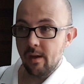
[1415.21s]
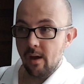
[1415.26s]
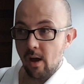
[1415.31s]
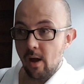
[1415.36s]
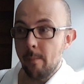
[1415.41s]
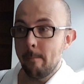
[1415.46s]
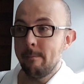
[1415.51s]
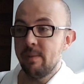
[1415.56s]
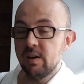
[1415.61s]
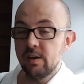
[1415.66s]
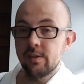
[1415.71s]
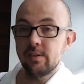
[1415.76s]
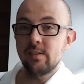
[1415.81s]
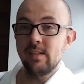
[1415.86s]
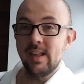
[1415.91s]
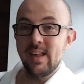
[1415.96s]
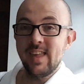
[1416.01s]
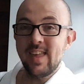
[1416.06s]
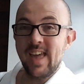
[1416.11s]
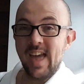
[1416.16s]
I
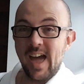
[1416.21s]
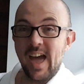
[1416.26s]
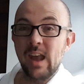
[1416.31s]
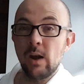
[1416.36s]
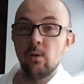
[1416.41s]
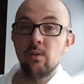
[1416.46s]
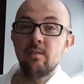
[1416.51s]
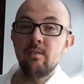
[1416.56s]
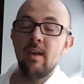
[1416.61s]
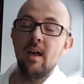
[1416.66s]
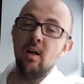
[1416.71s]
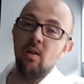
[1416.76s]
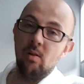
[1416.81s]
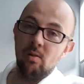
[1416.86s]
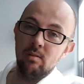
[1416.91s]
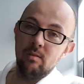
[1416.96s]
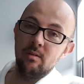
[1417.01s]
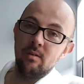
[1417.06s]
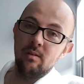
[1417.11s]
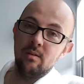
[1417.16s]
personally cannot
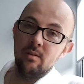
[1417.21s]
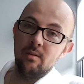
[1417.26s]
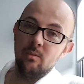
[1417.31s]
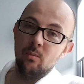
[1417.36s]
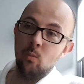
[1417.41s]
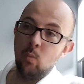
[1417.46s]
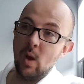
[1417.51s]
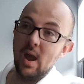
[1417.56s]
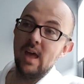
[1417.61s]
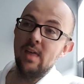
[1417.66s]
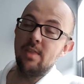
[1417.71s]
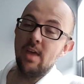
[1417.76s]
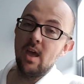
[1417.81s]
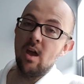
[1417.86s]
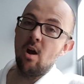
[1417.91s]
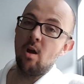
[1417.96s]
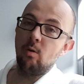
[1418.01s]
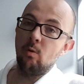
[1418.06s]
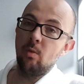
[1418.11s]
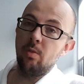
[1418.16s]
tell where they
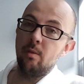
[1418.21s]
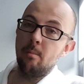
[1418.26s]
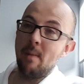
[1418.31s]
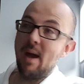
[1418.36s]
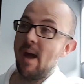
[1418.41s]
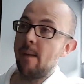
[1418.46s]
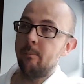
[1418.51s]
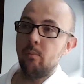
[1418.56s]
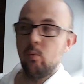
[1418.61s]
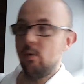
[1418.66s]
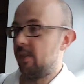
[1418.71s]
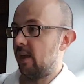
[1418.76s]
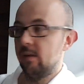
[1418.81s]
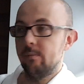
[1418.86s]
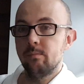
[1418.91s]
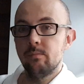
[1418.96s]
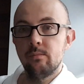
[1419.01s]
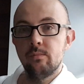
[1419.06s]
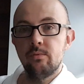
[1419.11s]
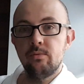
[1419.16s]
are on the map when they
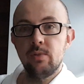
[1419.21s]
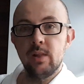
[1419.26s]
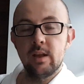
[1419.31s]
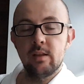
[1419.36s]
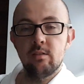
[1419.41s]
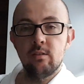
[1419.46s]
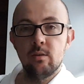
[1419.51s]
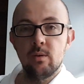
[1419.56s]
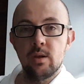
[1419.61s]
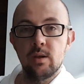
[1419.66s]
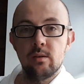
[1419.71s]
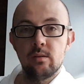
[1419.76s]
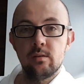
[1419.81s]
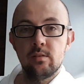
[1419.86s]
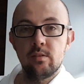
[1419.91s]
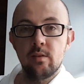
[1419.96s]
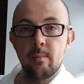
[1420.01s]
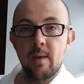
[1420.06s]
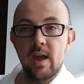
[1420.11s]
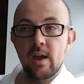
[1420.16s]
flick to
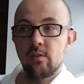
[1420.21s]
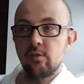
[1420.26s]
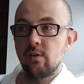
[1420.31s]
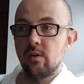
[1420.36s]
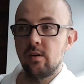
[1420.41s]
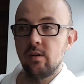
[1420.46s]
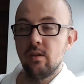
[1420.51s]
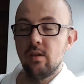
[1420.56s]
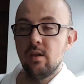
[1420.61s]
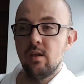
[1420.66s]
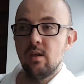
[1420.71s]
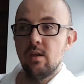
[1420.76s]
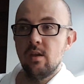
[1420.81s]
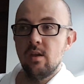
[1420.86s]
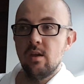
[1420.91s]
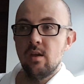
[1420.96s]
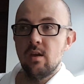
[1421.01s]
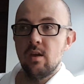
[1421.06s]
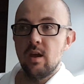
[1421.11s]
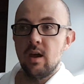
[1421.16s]
some action,
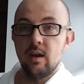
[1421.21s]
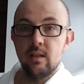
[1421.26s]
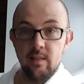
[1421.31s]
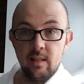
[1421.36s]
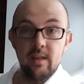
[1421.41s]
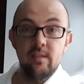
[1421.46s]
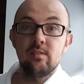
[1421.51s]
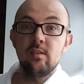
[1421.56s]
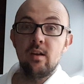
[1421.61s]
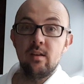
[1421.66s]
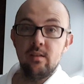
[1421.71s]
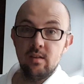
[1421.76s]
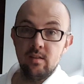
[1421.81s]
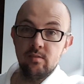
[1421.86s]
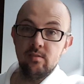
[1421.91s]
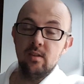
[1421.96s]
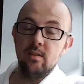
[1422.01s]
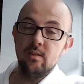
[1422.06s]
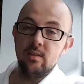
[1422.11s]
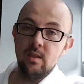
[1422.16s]
unless I can
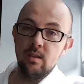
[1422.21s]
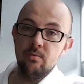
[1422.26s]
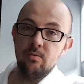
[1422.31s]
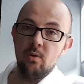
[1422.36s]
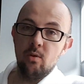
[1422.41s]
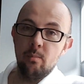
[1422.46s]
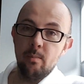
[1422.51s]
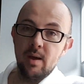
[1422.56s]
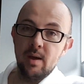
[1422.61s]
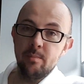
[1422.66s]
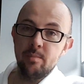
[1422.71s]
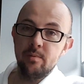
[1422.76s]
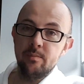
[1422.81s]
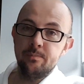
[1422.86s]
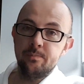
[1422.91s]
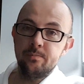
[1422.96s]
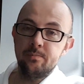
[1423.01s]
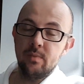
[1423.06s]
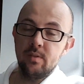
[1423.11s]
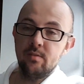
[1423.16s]
see the default map.
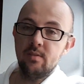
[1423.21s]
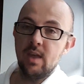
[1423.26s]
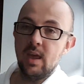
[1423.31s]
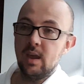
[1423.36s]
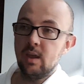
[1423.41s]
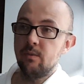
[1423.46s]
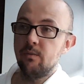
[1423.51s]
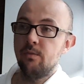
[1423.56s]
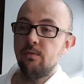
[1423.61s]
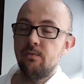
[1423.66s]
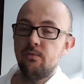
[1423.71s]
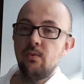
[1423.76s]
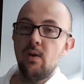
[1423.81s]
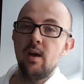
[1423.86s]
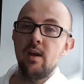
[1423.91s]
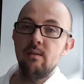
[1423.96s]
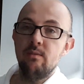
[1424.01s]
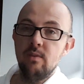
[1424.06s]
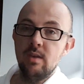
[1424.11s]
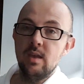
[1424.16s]
It's taken
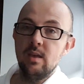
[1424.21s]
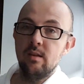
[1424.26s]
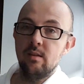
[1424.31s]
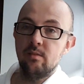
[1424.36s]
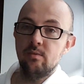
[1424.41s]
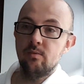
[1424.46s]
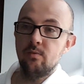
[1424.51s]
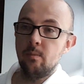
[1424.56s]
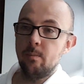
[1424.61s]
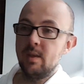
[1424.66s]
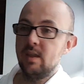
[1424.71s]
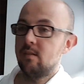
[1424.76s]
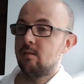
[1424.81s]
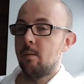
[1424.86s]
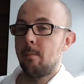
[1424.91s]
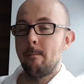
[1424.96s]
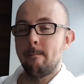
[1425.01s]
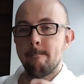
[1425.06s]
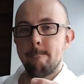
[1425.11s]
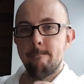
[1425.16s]
5 years for me
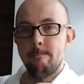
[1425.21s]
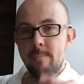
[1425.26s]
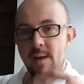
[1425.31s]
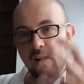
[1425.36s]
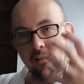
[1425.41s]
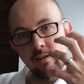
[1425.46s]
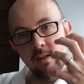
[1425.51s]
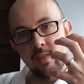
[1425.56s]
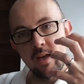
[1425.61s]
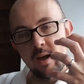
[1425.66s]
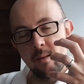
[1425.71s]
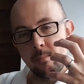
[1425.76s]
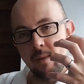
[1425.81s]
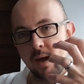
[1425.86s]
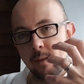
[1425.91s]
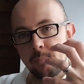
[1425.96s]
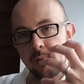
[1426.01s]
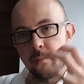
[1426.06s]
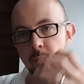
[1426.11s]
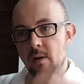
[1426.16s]
to bury that
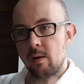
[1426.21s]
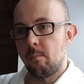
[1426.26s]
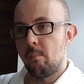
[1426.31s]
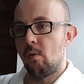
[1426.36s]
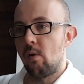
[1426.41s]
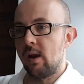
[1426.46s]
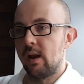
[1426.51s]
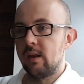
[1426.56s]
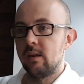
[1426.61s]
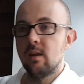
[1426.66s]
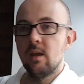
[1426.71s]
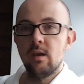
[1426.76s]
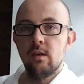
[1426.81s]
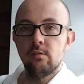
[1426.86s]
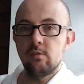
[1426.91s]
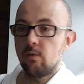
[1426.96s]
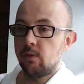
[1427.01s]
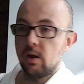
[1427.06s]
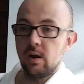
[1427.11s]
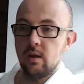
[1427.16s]
map in my brain
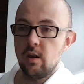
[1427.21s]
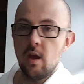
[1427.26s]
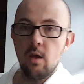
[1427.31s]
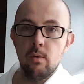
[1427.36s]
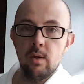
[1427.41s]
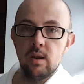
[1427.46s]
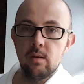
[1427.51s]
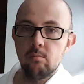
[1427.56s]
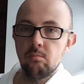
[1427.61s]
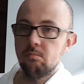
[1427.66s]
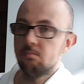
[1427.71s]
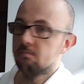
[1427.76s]
so that I know it,